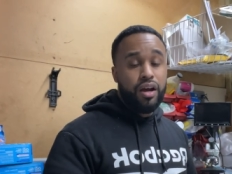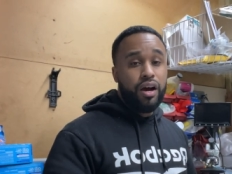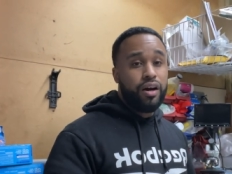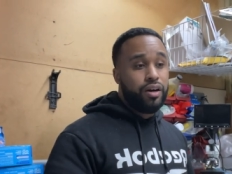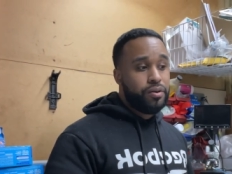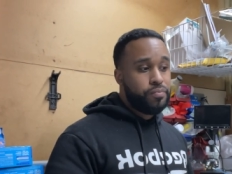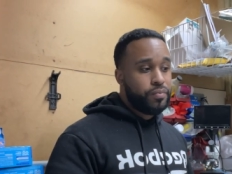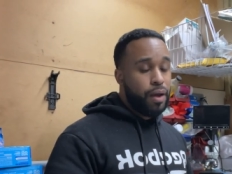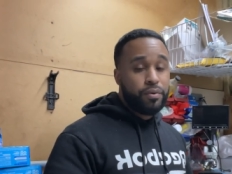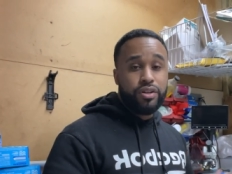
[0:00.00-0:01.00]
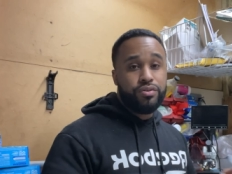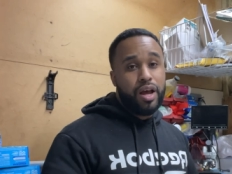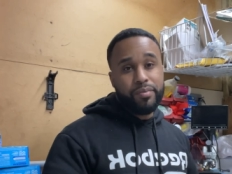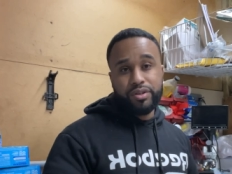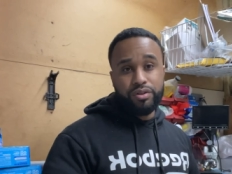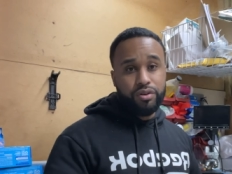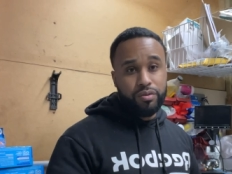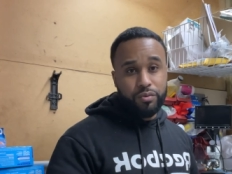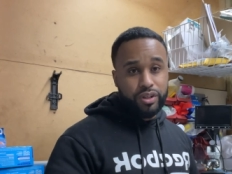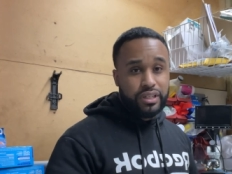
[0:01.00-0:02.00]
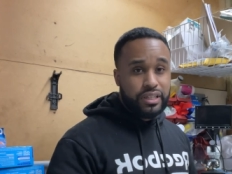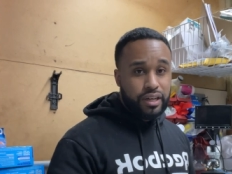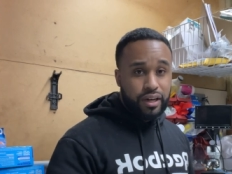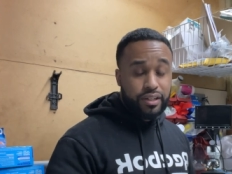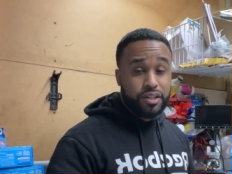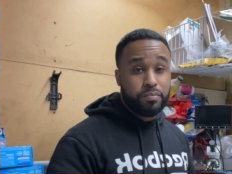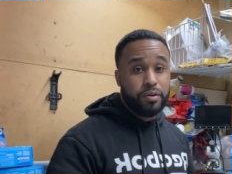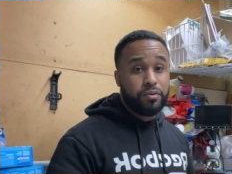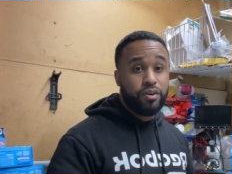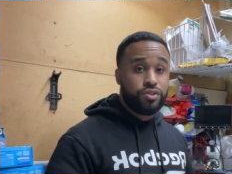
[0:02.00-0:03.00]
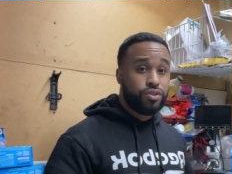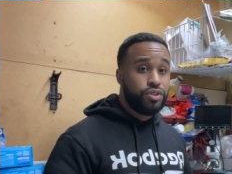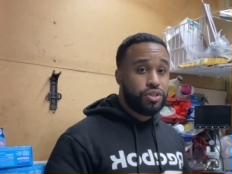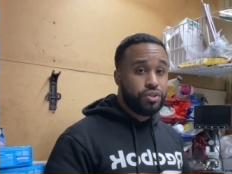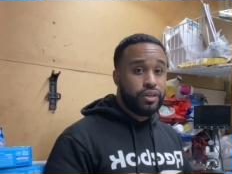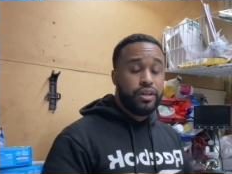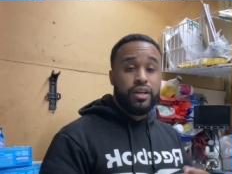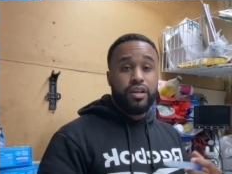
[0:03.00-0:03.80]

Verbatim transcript: I'm gonna do an episode going more in detail on this, but long story short,